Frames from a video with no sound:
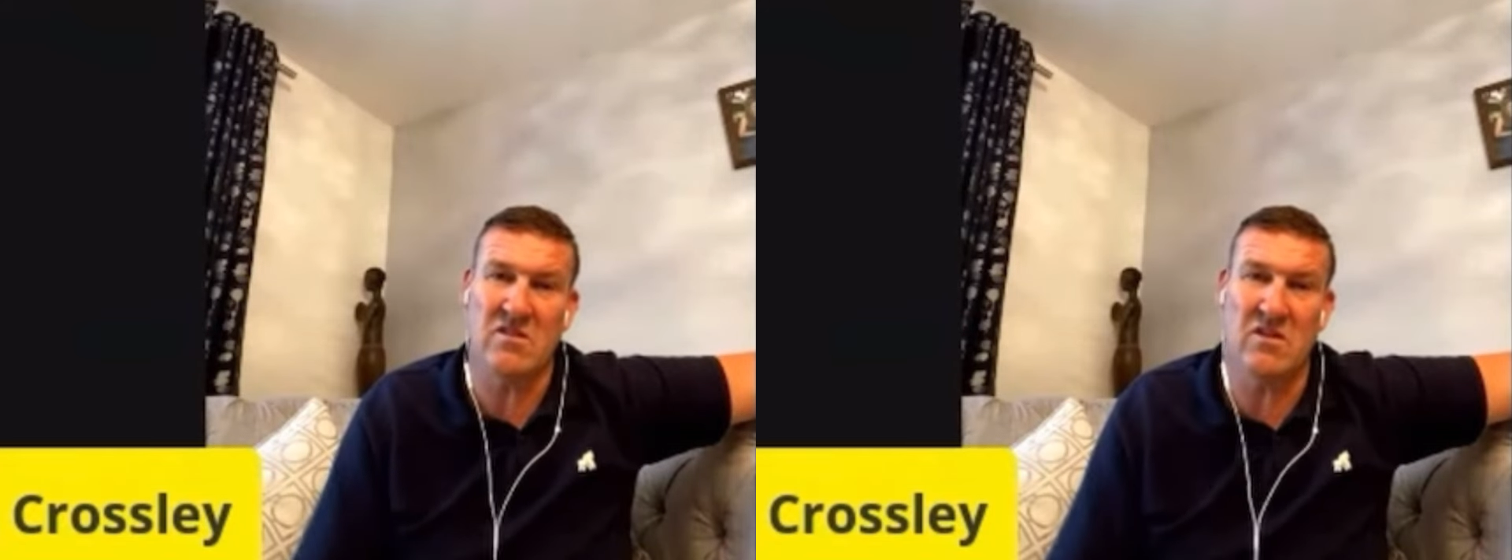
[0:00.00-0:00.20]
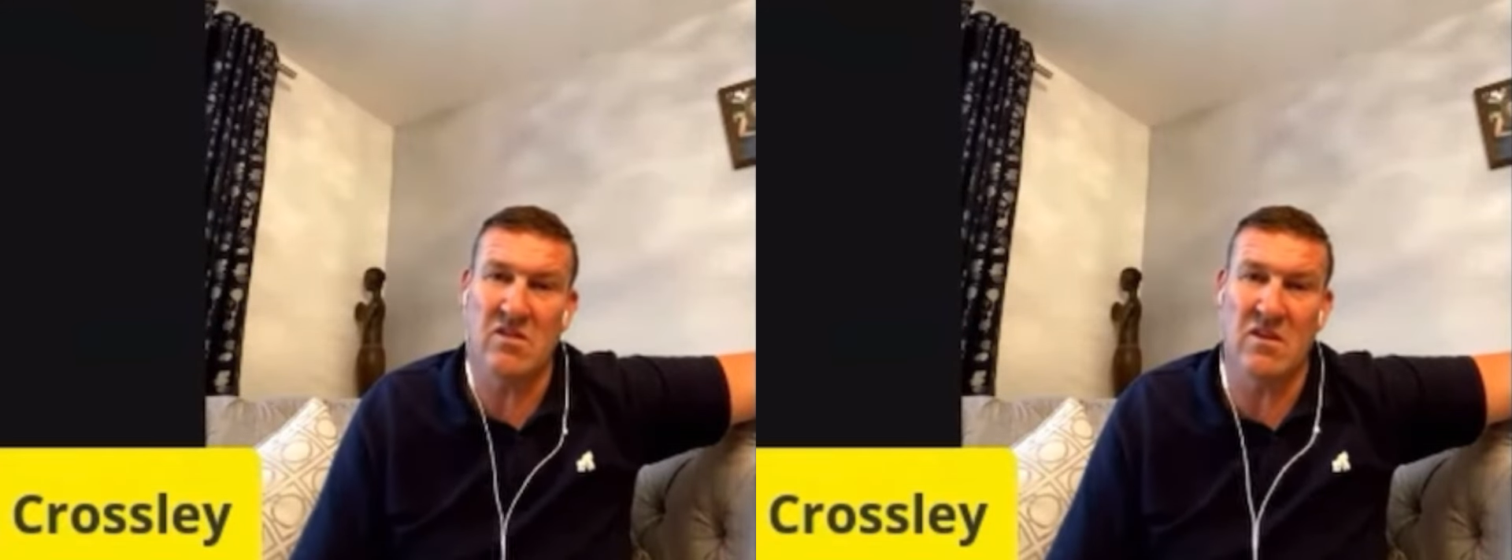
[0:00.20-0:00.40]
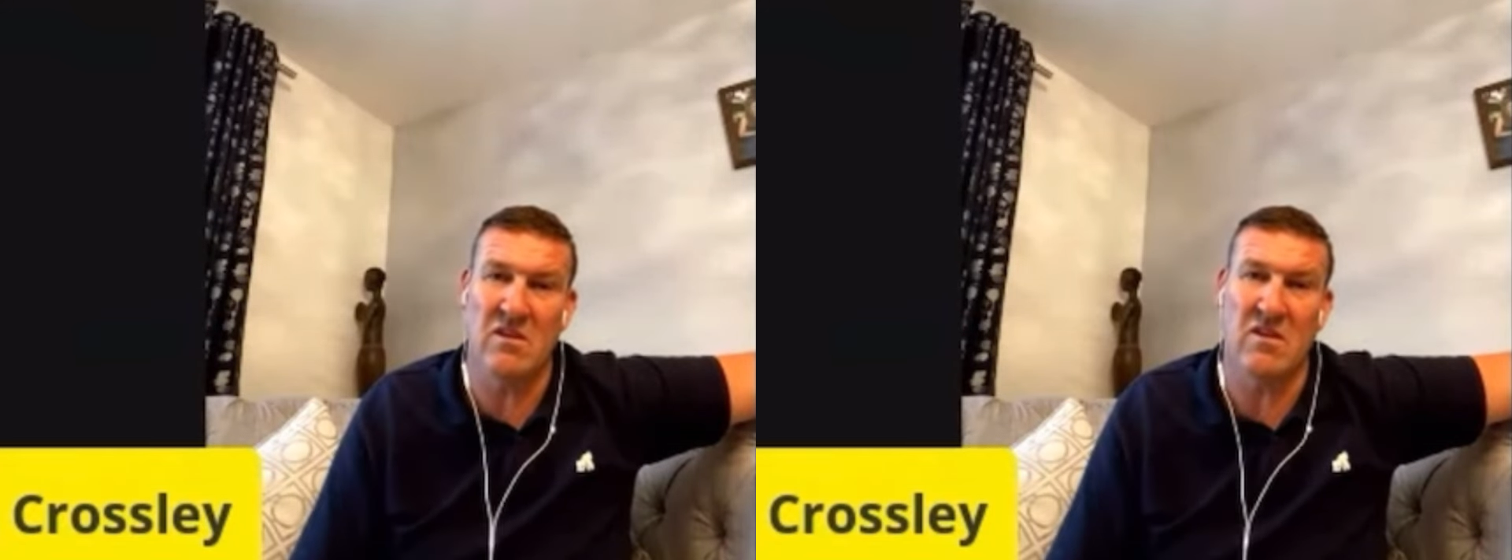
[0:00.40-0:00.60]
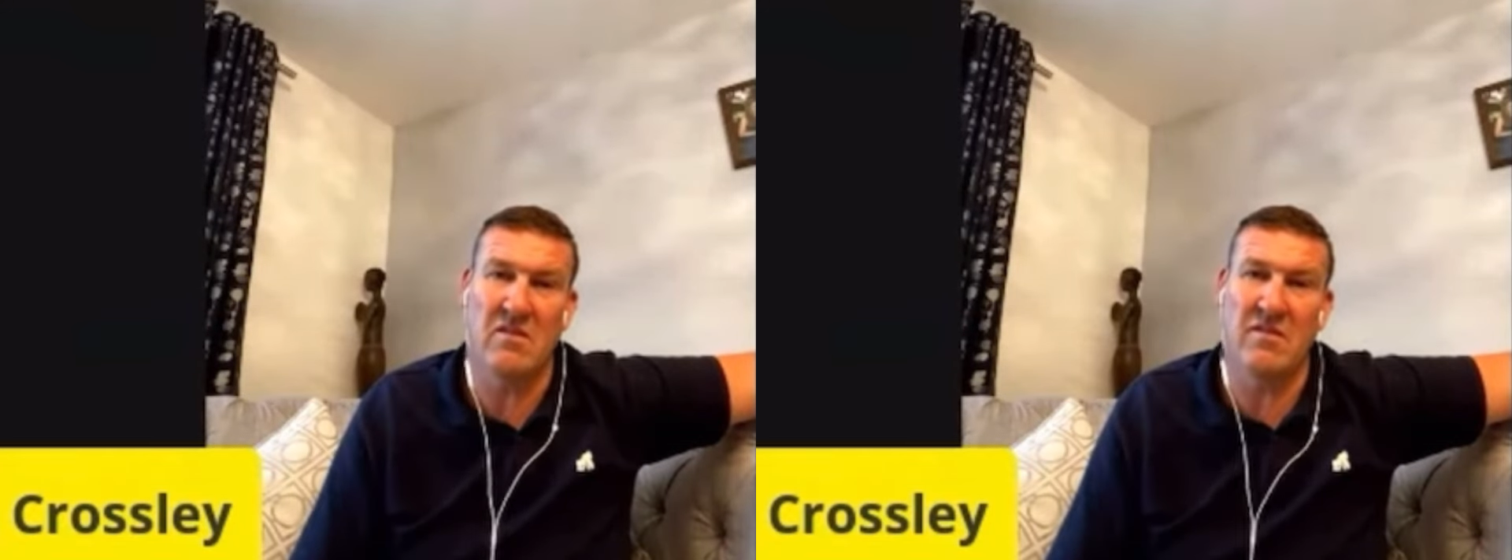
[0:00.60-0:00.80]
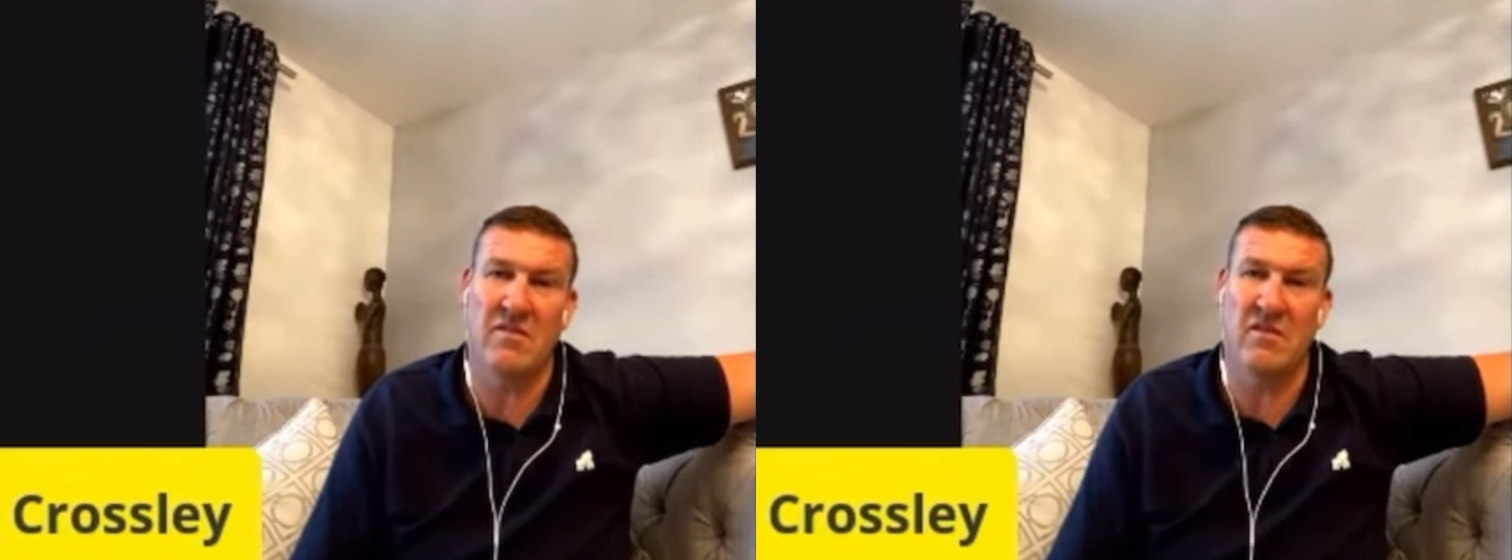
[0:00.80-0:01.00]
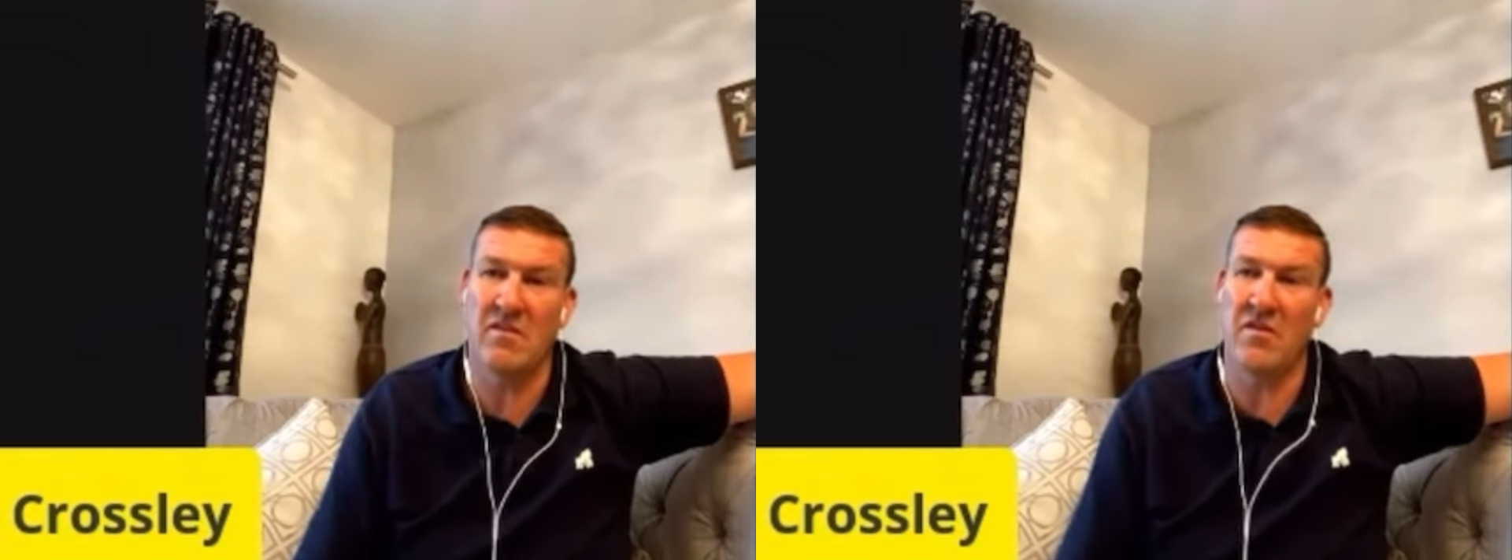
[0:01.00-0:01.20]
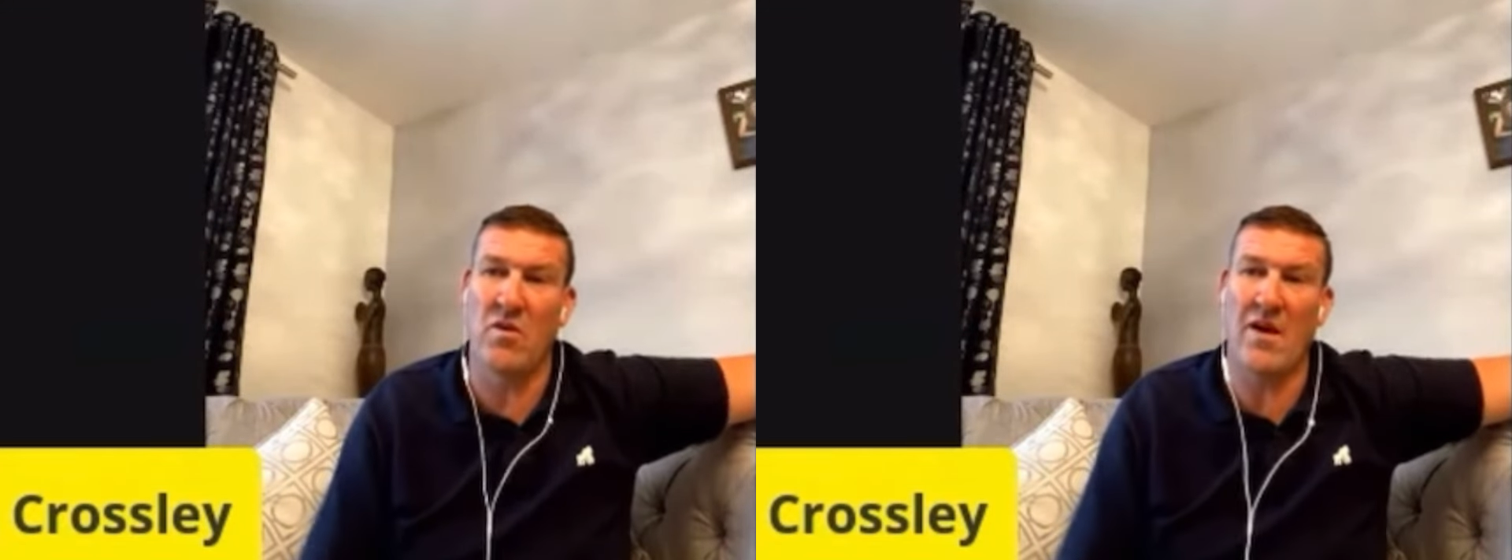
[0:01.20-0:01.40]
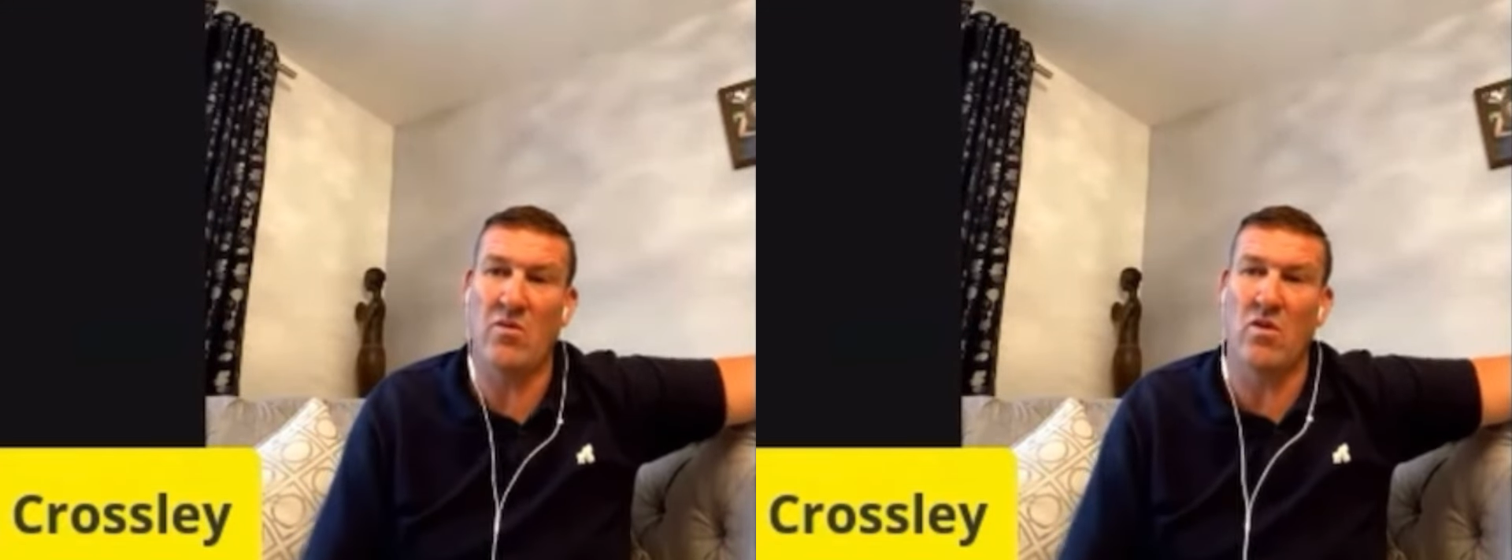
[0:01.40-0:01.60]
So if if
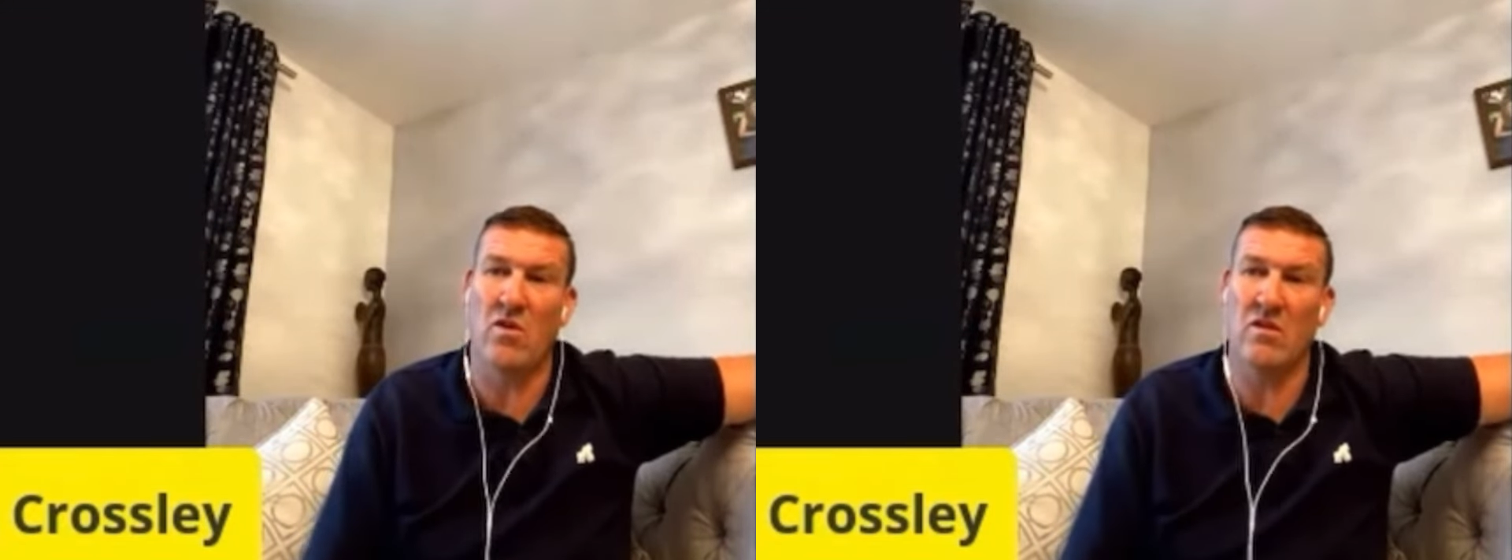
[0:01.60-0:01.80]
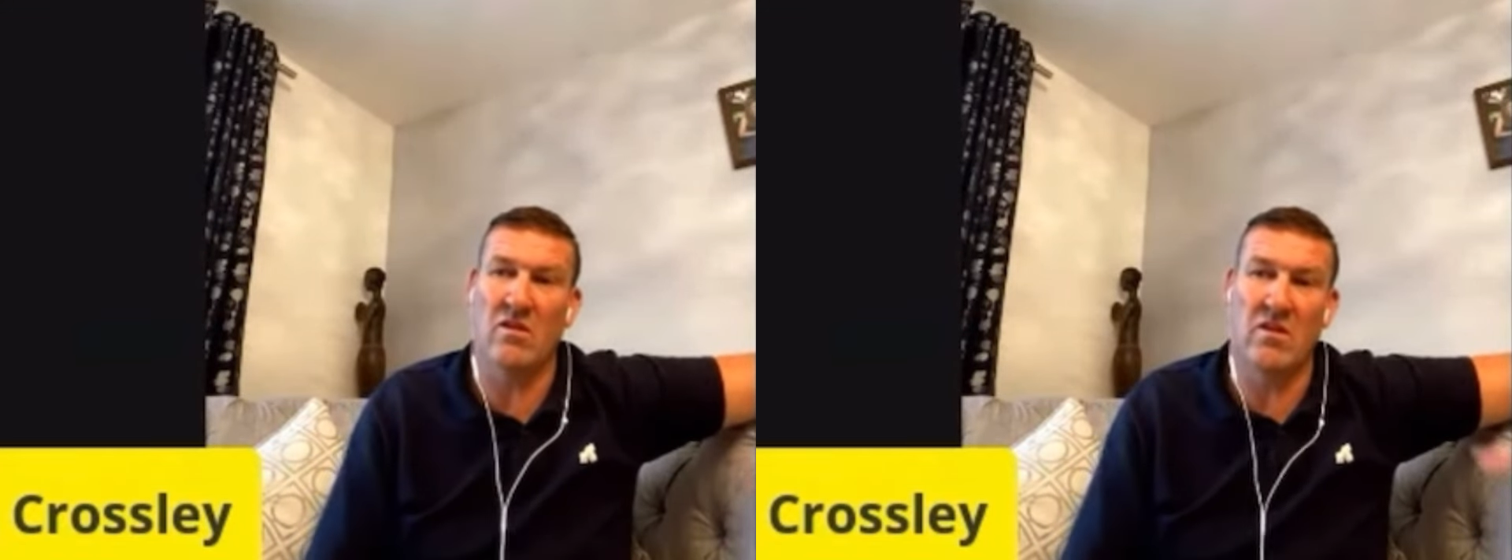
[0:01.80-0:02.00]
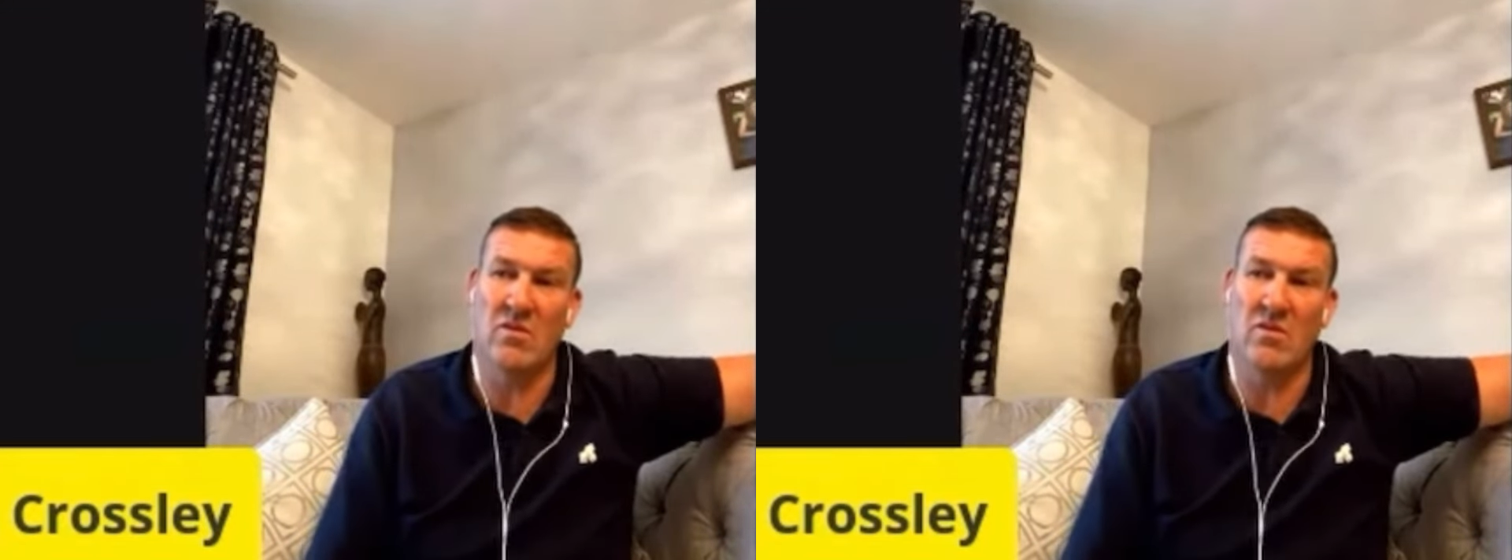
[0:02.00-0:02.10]
you had one and